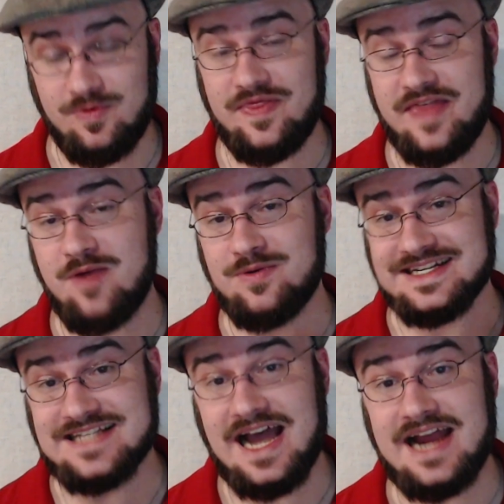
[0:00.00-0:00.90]
they were
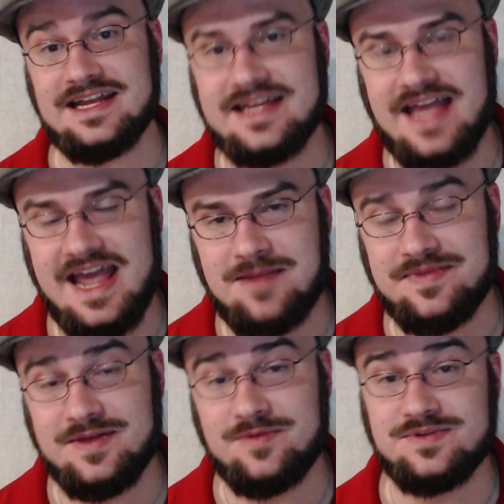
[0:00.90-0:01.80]
designing a game
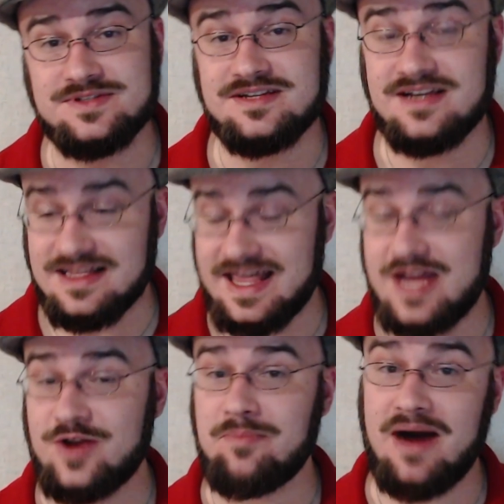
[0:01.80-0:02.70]
that was
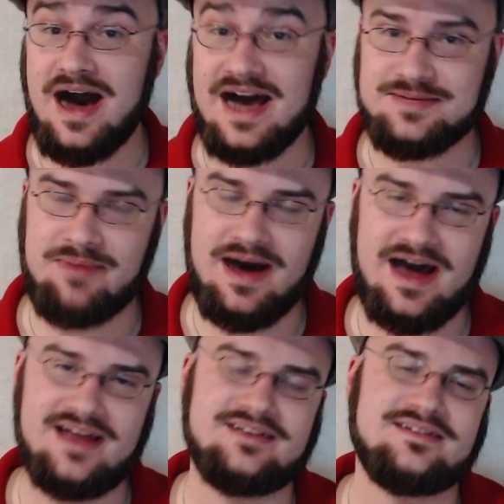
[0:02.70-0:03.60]
later bought
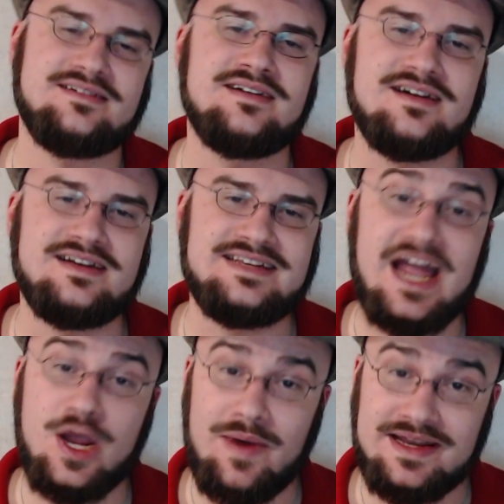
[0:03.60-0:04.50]
by a
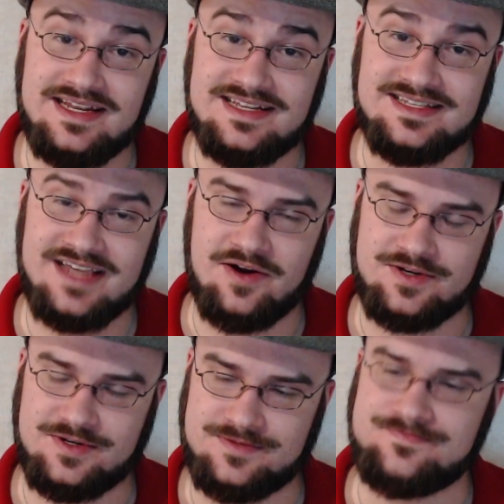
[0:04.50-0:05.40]
Taika Waititi's
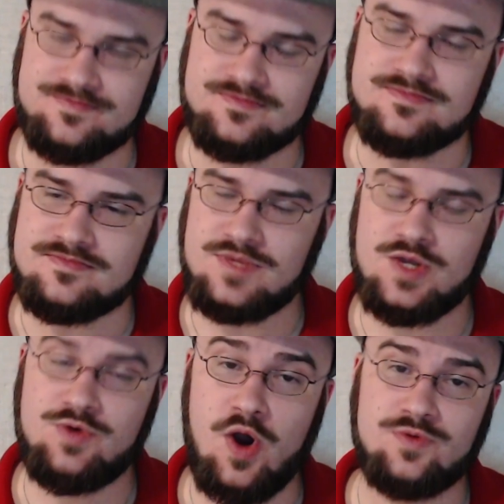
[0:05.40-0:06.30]
character
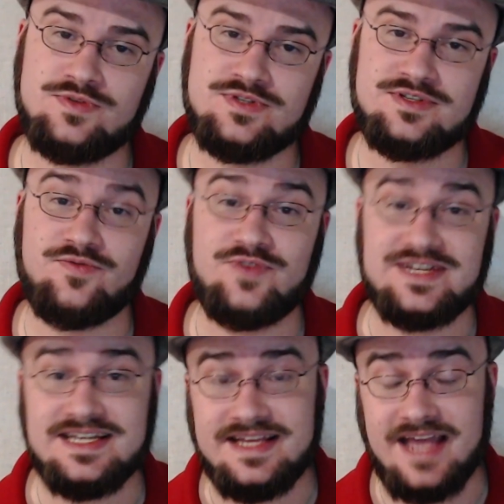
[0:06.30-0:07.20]
who owns the Free
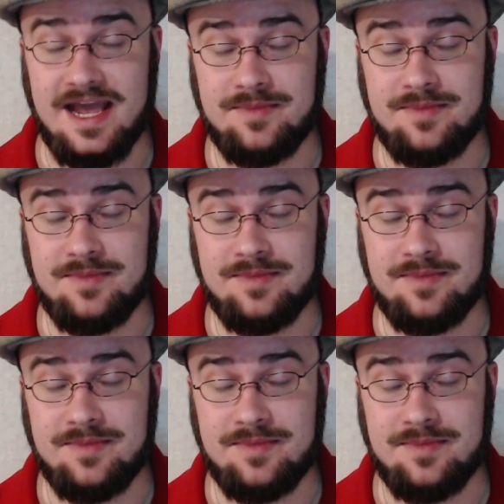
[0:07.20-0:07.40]
City game.